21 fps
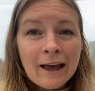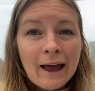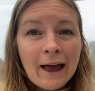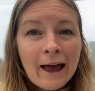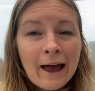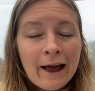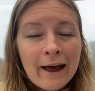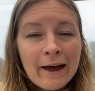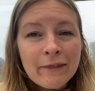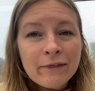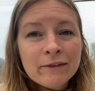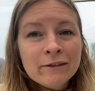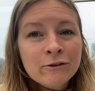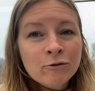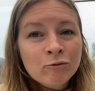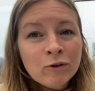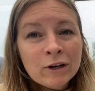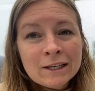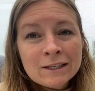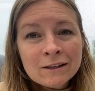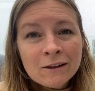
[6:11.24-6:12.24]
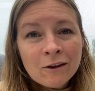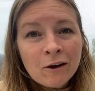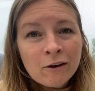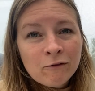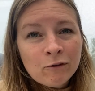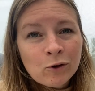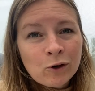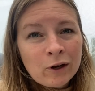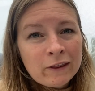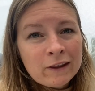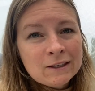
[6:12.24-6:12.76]
And the reason that I feel
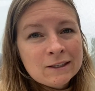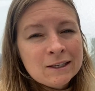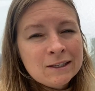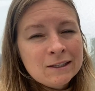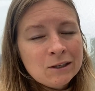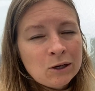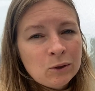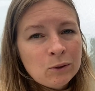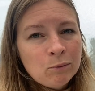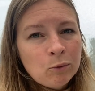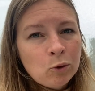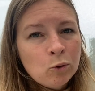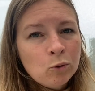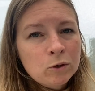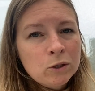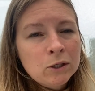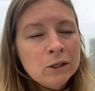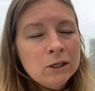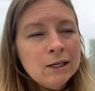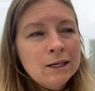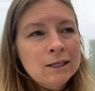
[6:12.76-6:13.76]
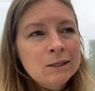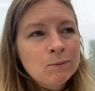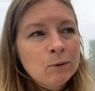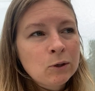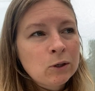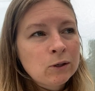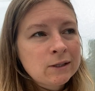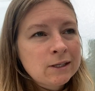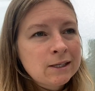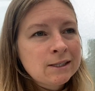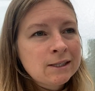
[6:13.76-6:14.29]
like this is so important is
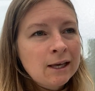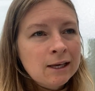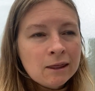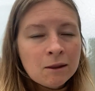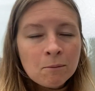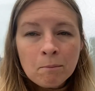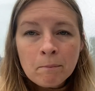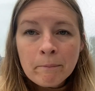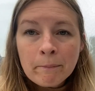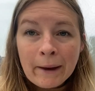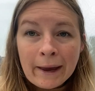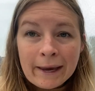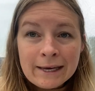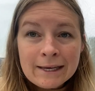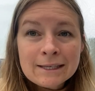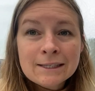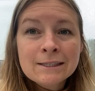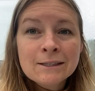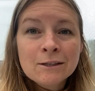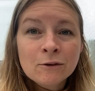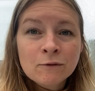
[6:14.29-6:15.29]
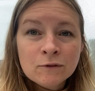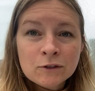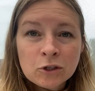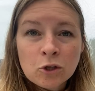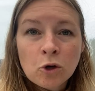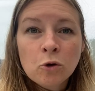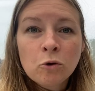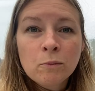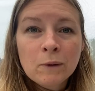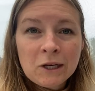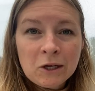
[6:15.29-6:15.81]
because it's like the base of so
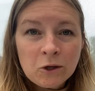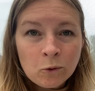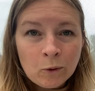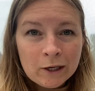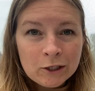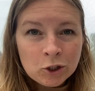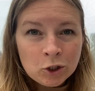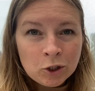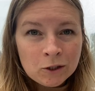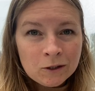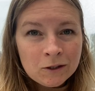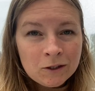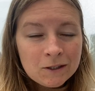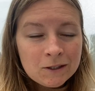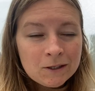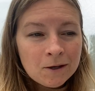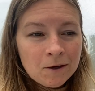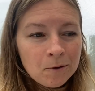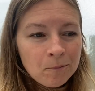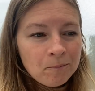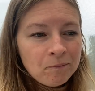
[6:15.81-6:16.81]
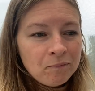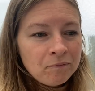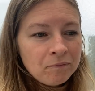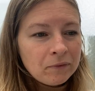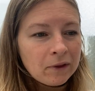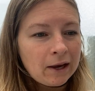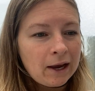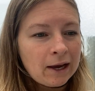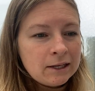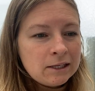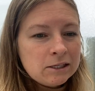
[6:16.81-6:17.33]
many questions.
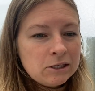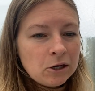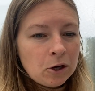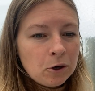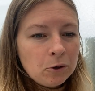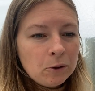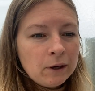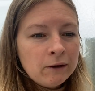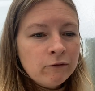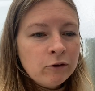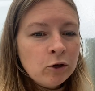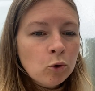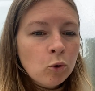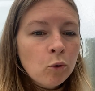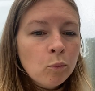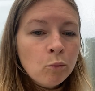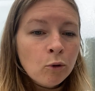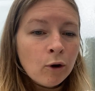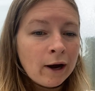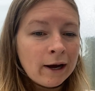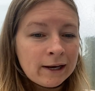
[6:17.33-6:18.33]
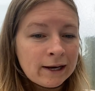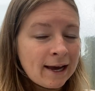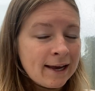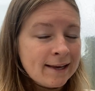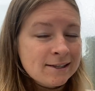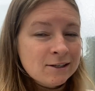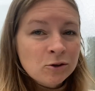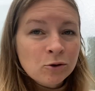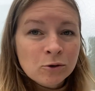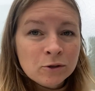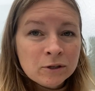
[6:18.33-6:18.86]
And so if your brain
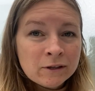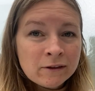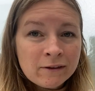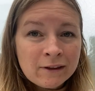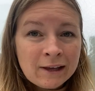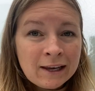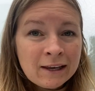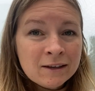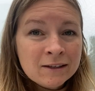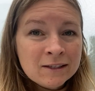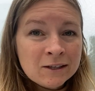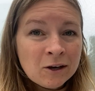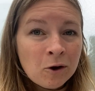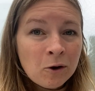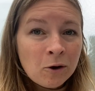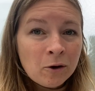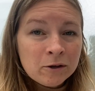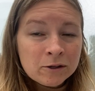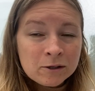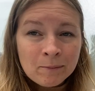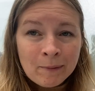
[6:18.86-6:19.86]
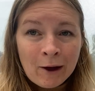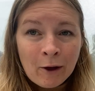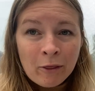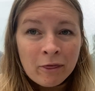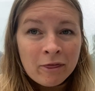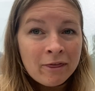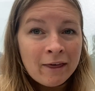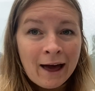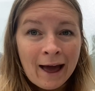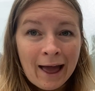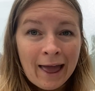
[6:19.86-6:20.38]
hasn't got to think as hard about
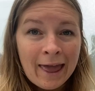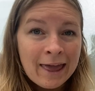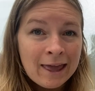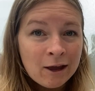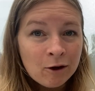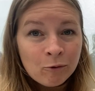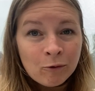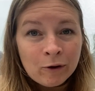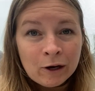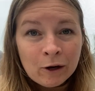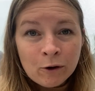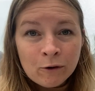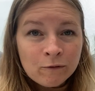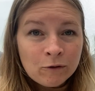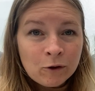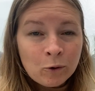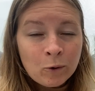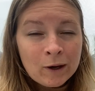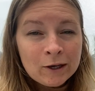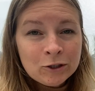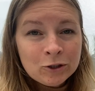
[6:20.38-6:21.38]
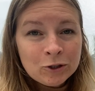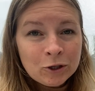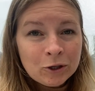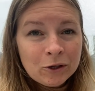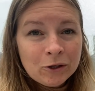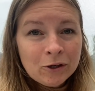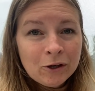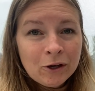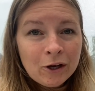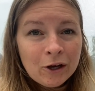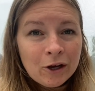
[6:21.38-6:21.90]
that area of the question,
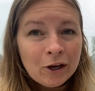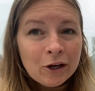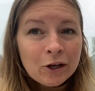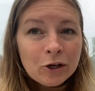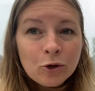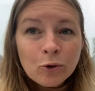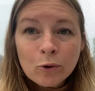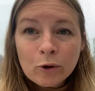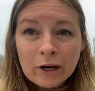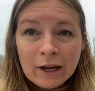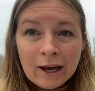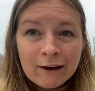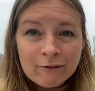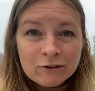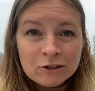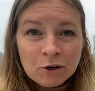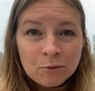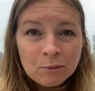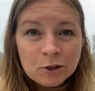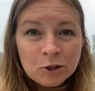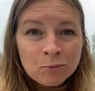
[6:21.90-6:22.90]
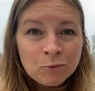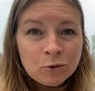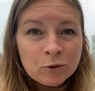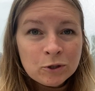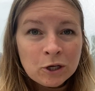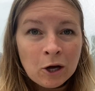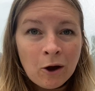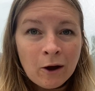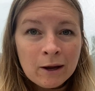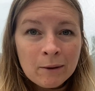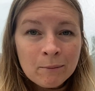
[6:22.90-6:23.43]
you're going to have so much more
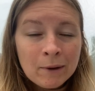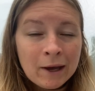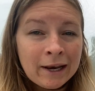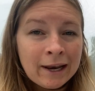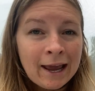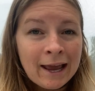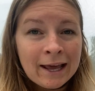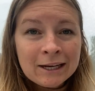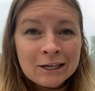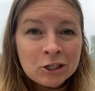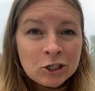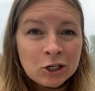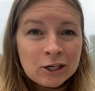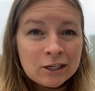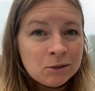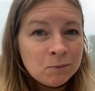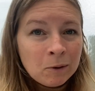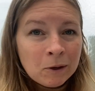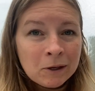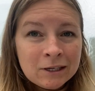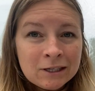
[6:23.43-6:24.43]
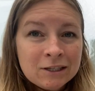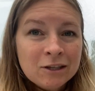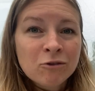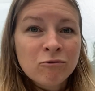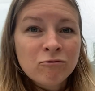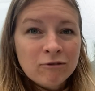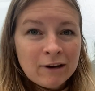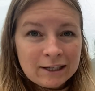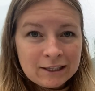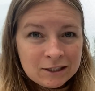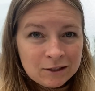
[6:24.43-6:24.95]
time and energy to put into the
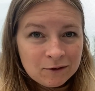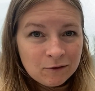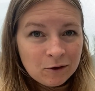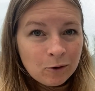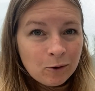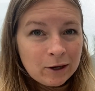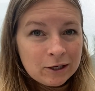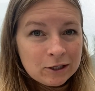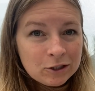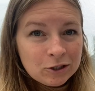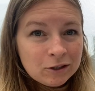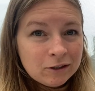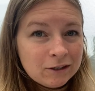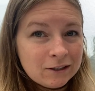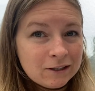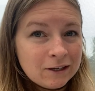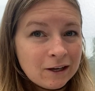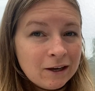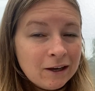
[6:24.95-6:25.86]
rest of the questions.